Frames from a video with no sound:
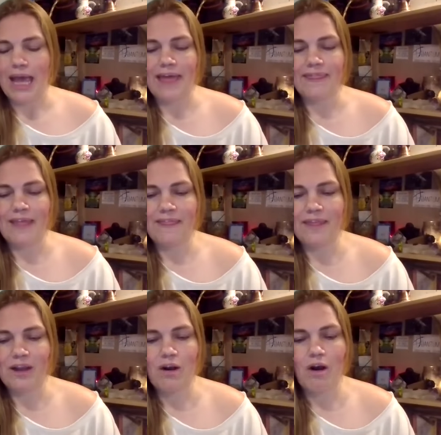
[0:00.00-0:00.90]
And then
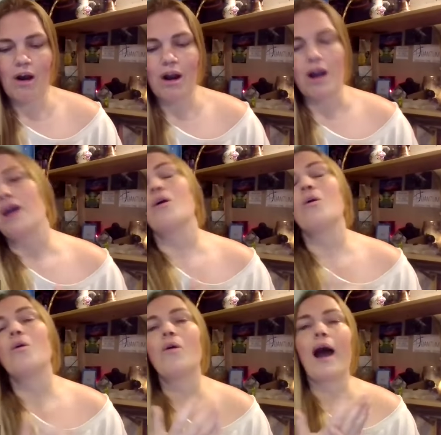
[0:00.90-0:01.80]
there are,
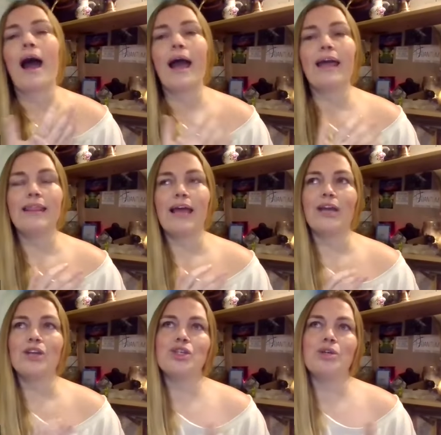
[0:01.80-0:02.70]
I
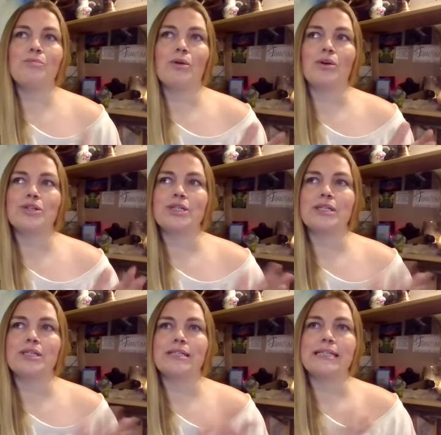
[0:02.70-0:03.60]
like to
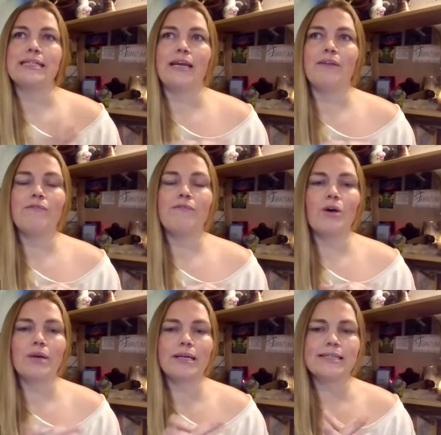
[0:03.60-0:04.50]
personally
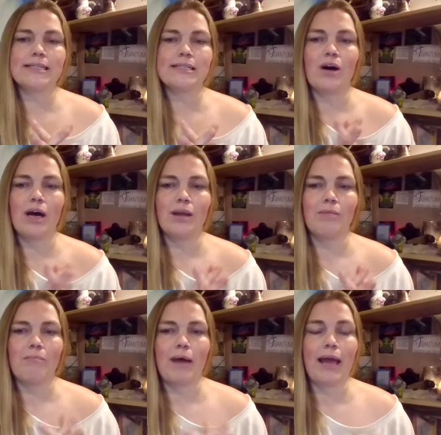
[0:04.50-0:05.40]
focus
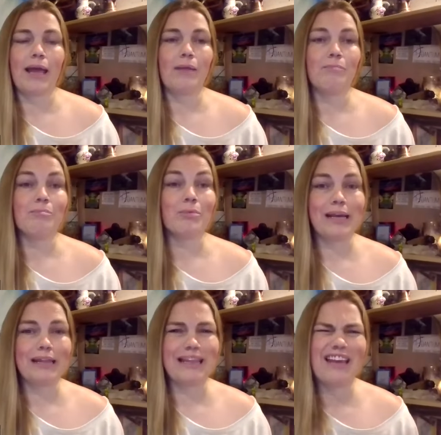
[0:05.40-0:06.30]
on my
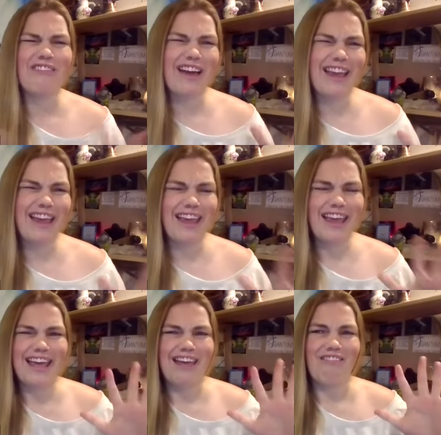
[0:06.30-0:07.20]
breathing. If I
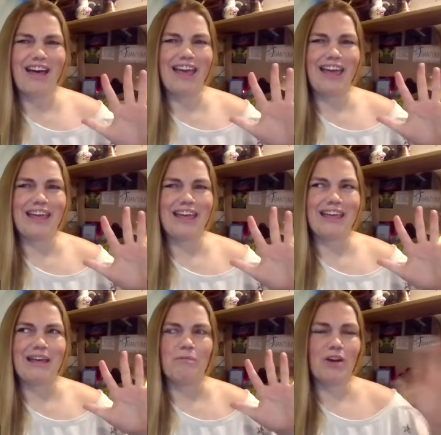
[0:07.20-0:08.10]

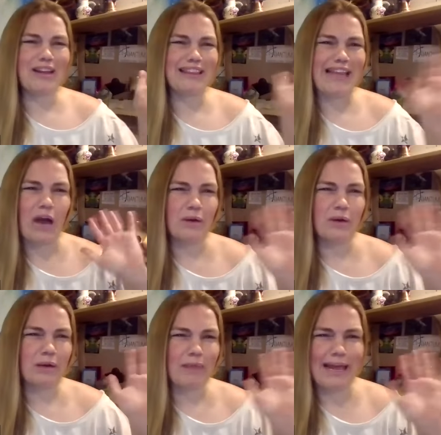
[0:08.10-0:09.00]
am very loud
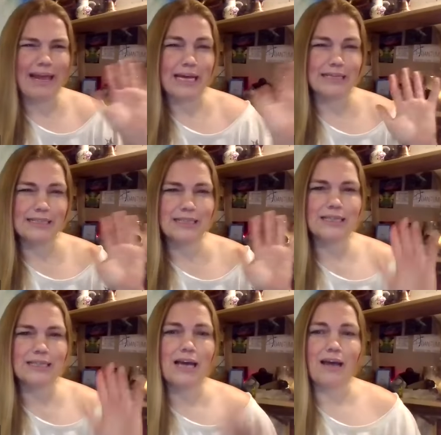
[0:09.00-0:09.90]
in my head,
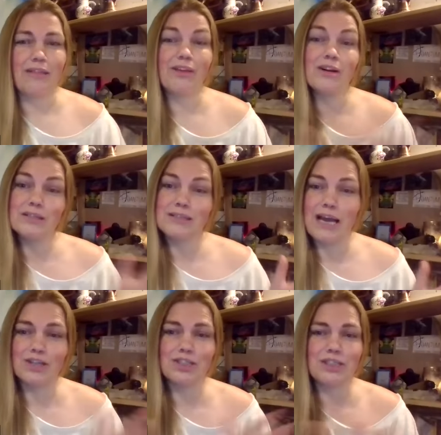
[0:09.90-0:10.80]
there's
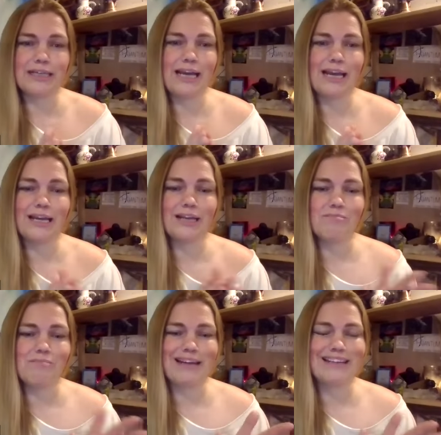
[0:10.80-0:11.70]
actually, I
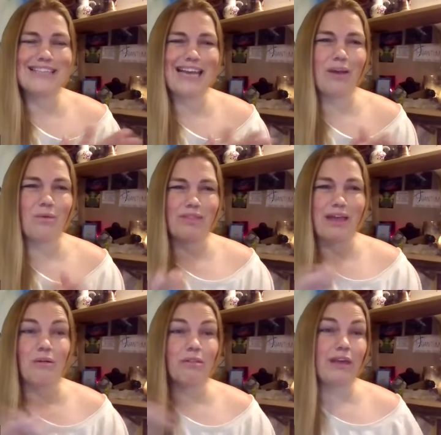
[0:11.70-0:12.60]
can meditate
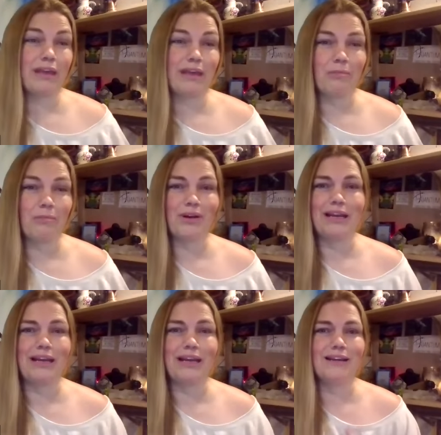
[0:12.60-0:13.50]
without thinking,
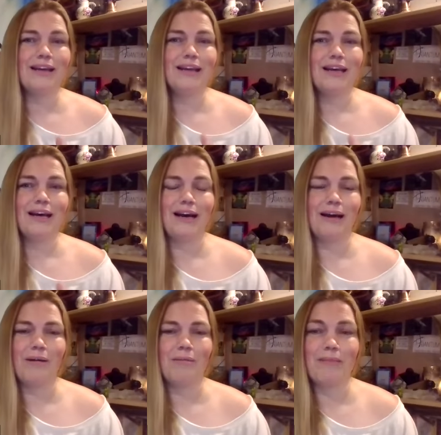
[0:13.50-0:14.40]
period.
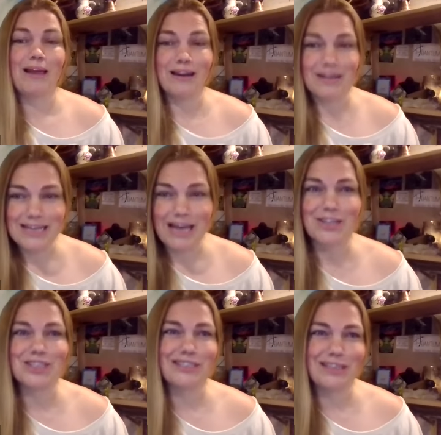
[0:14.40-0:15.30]
And it's
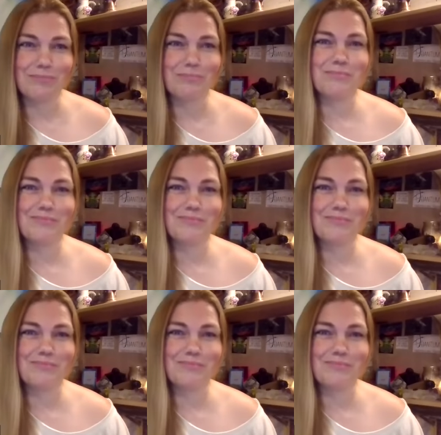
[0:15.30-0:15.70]
actually